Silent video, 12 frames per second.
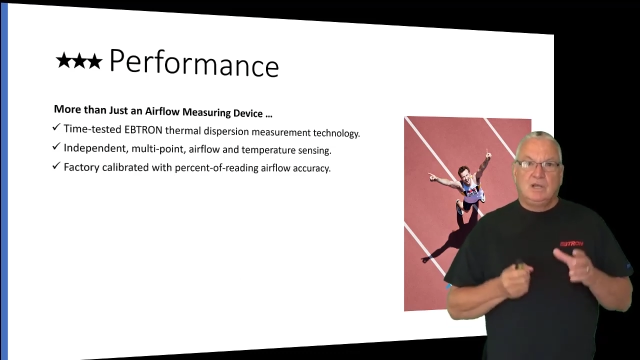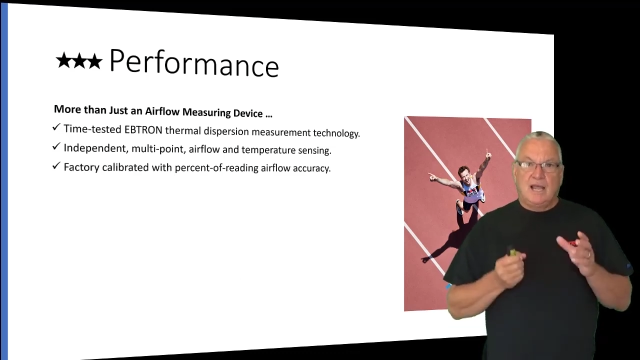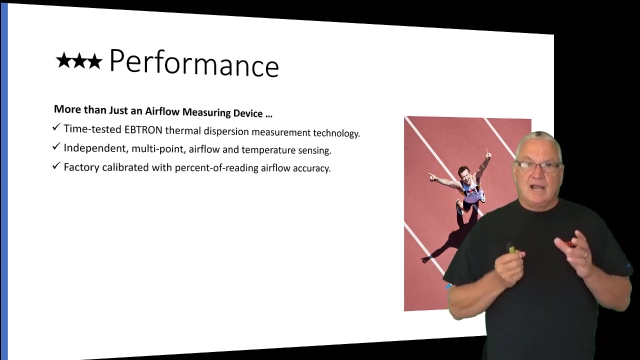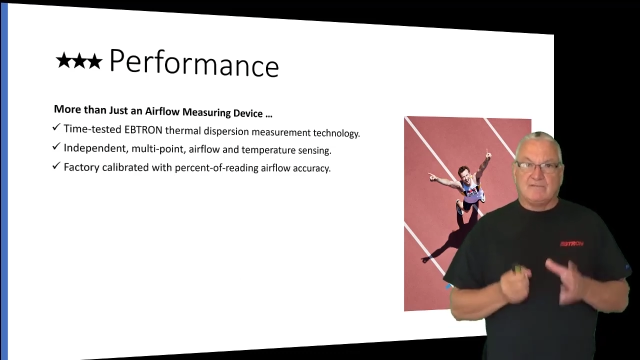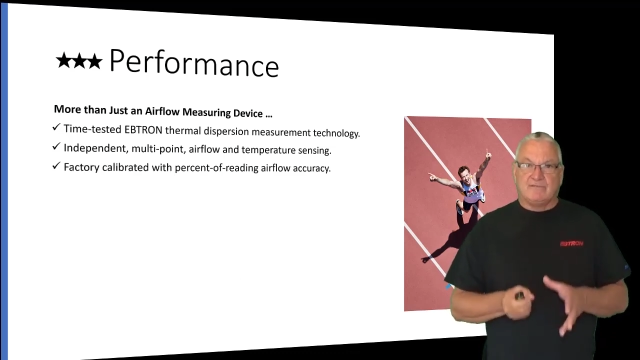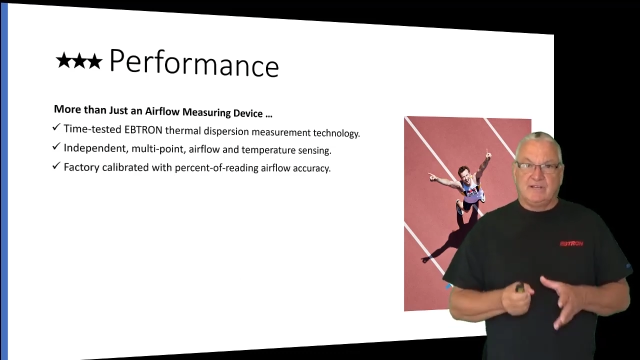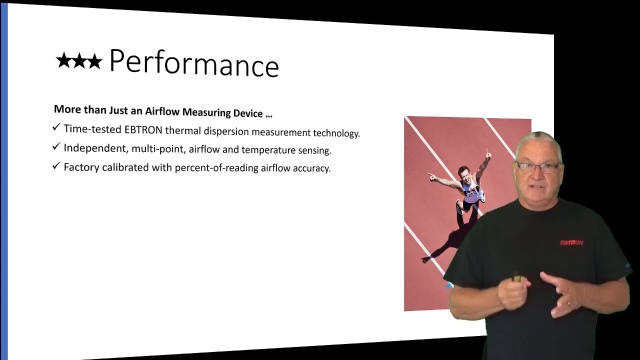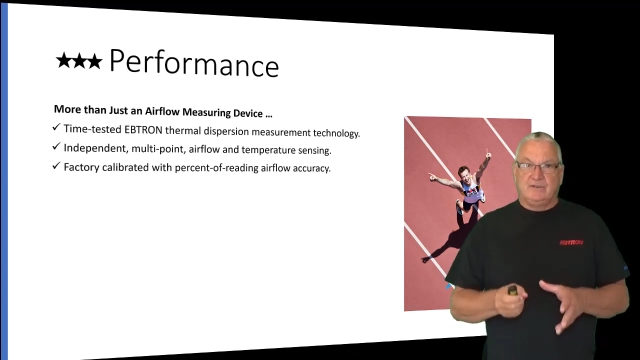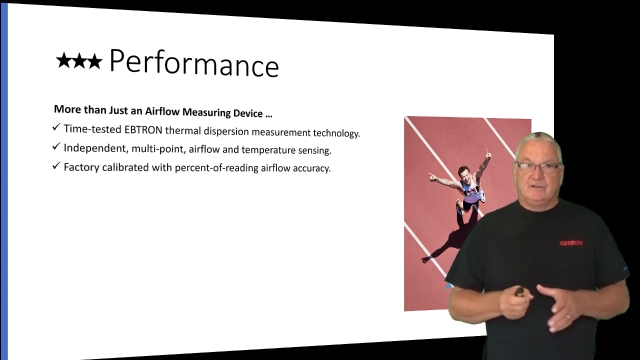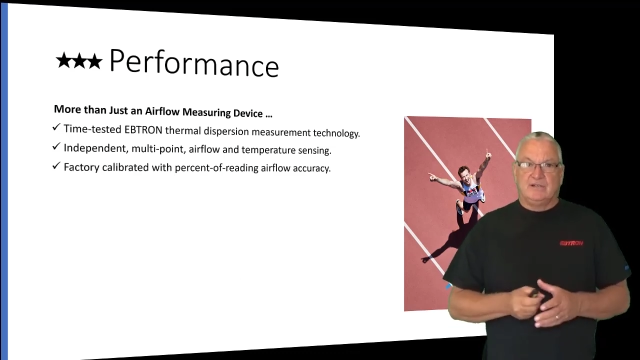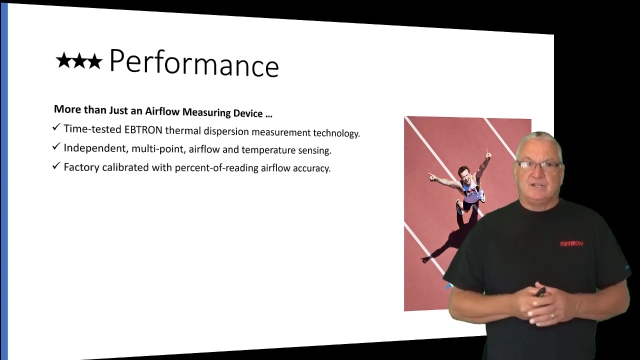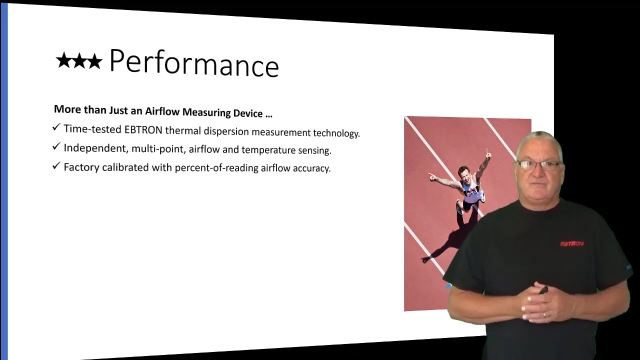Every
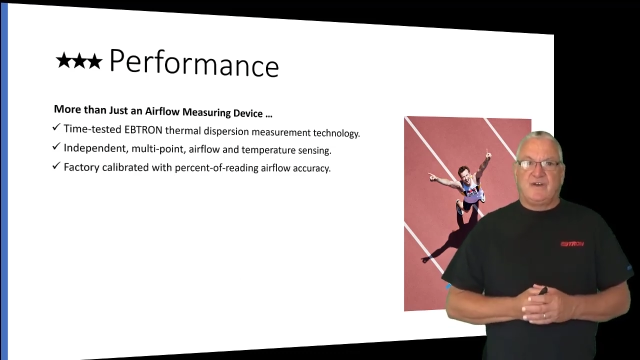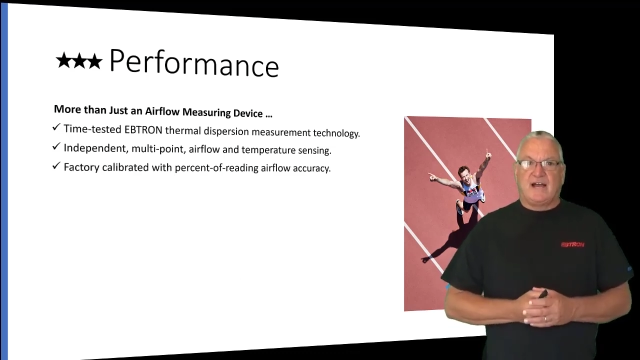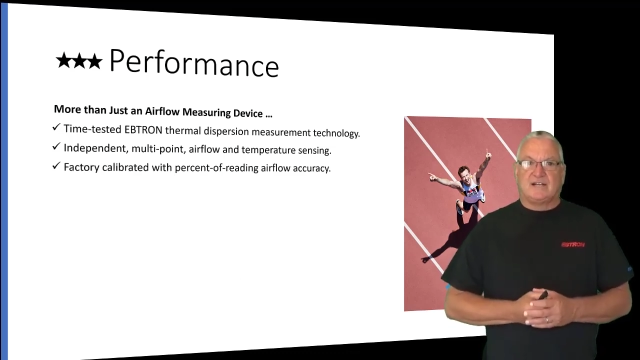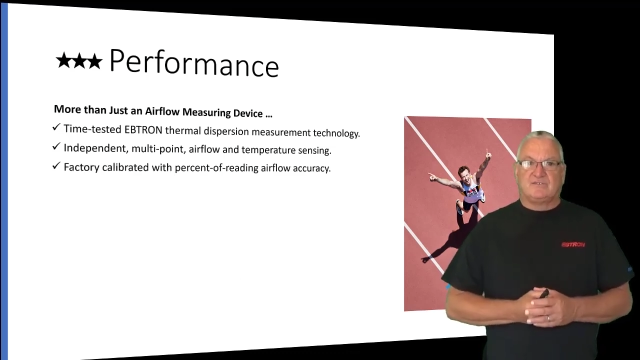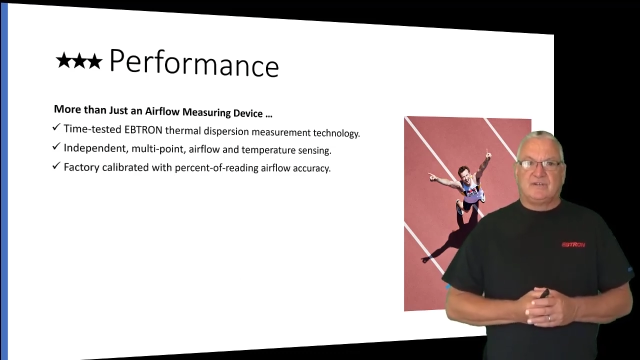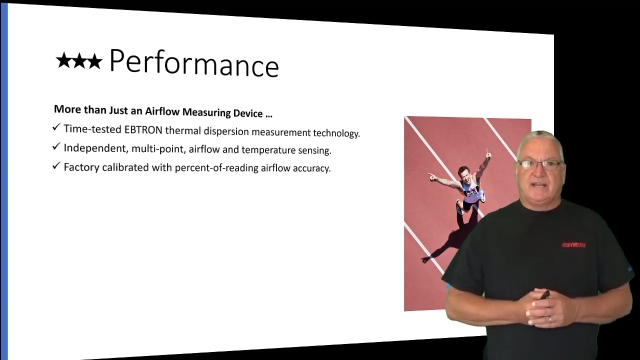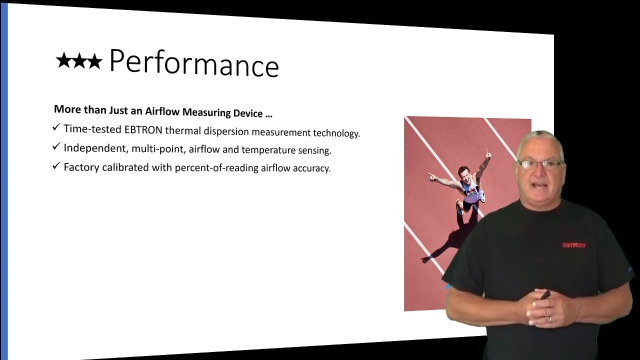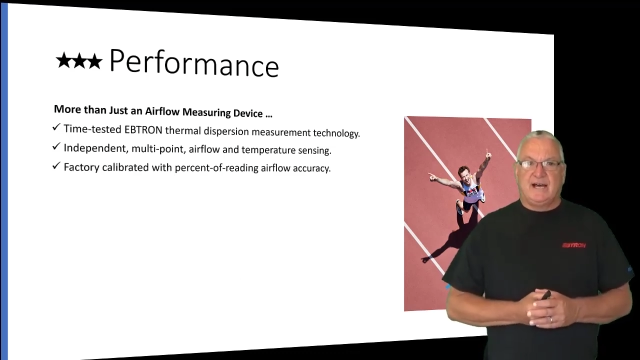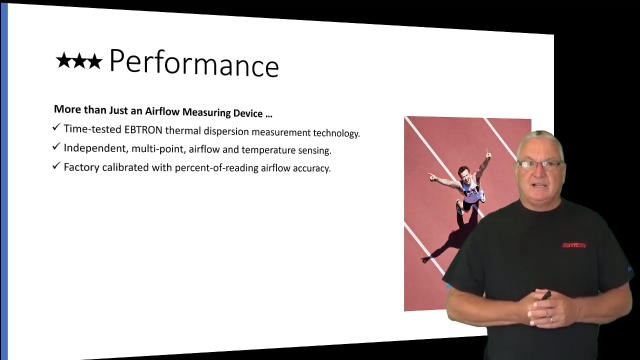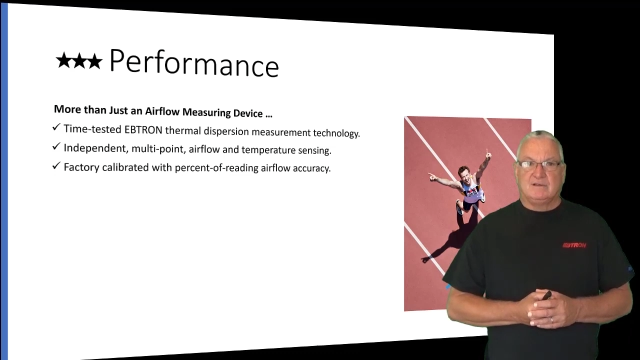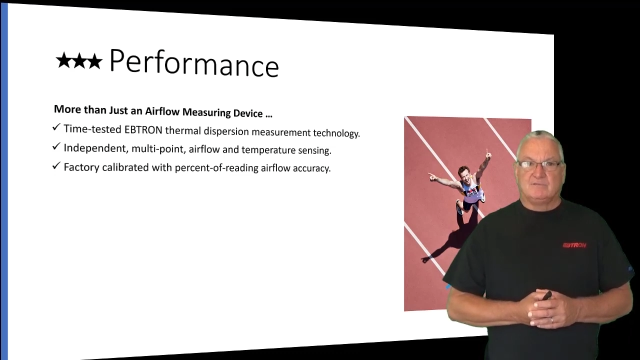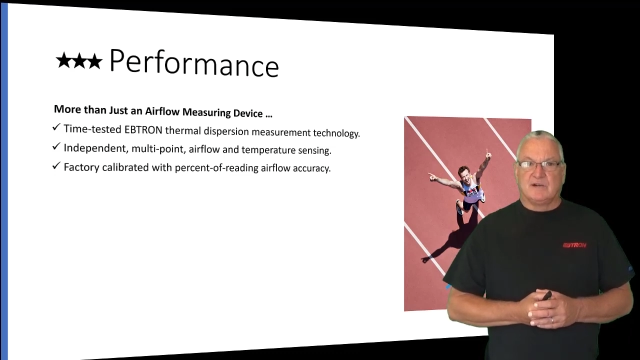unit is factory
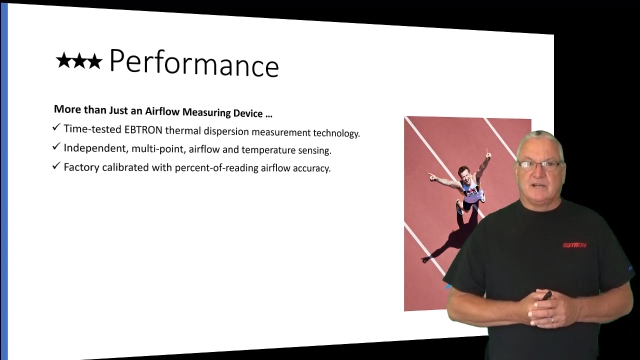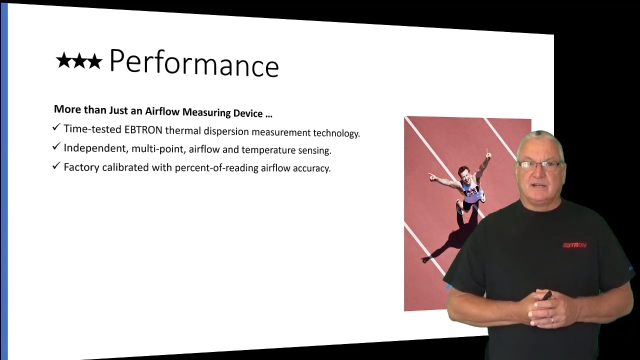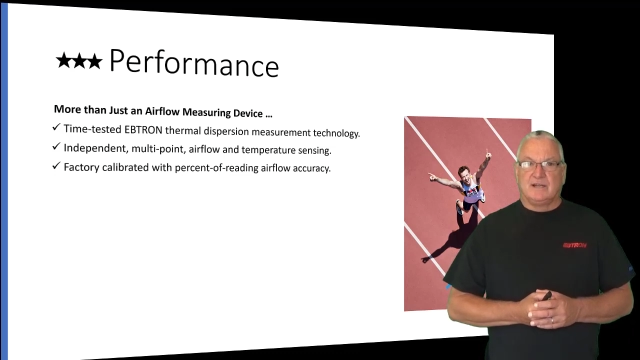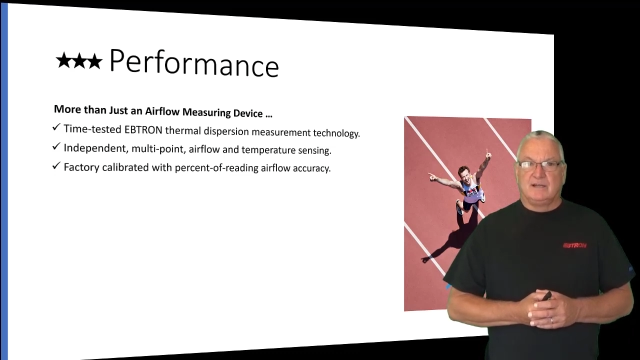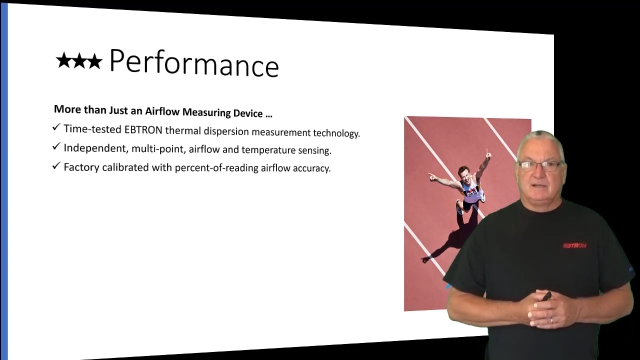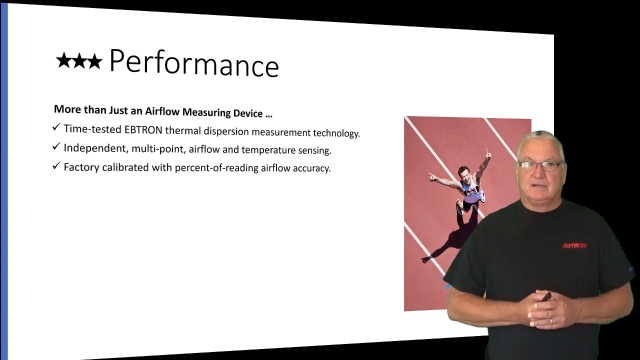calibrated.